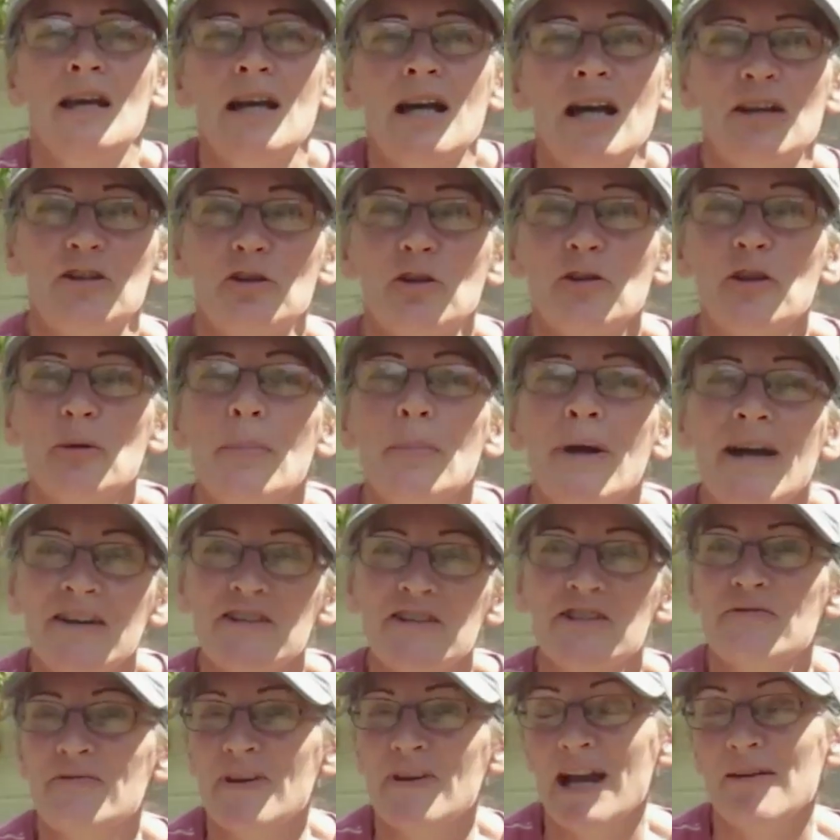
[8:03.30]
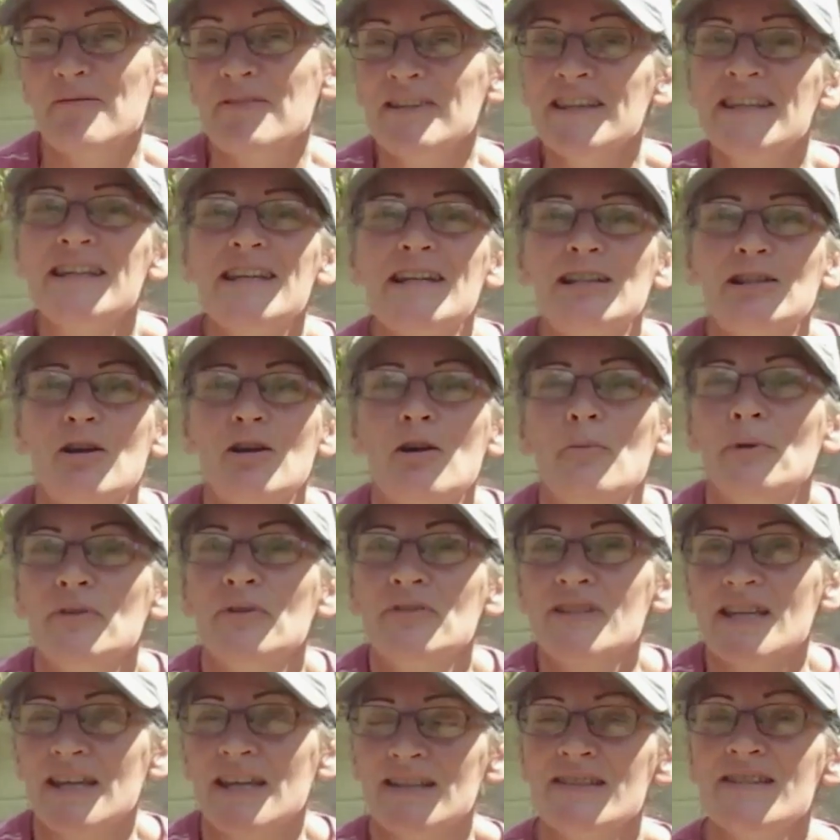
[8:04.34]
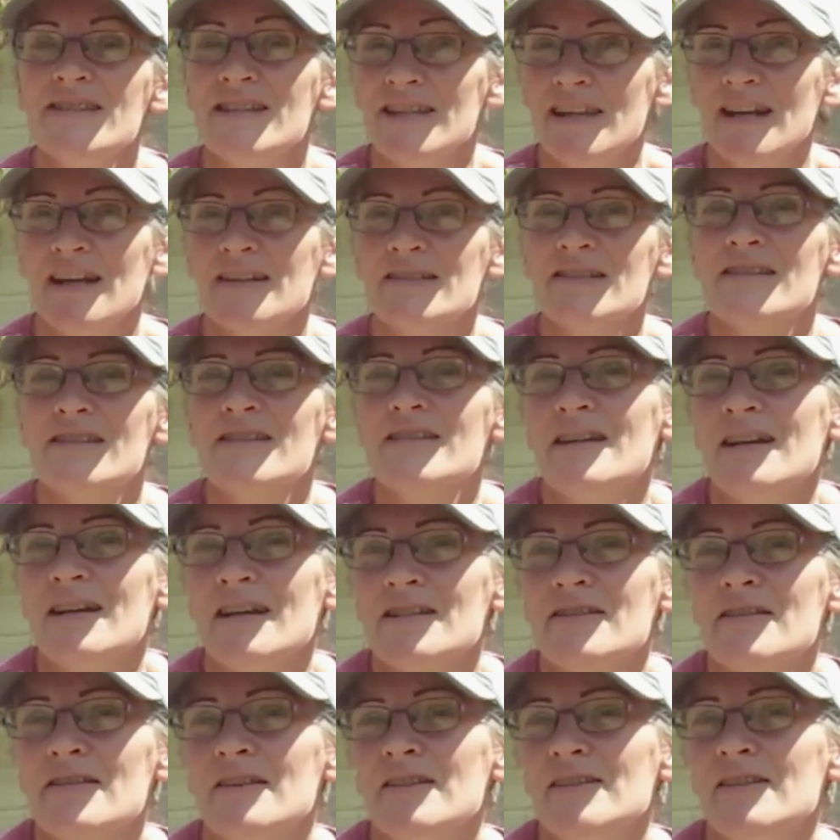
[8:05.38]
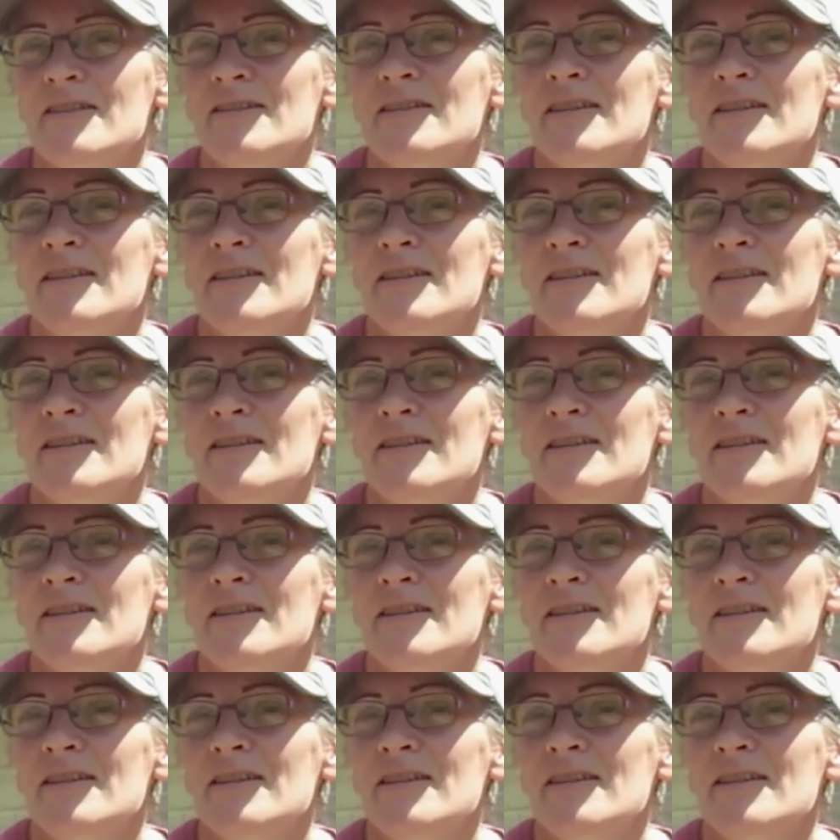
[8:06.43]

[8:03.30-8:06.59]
another part of having the allotment is the exercise that you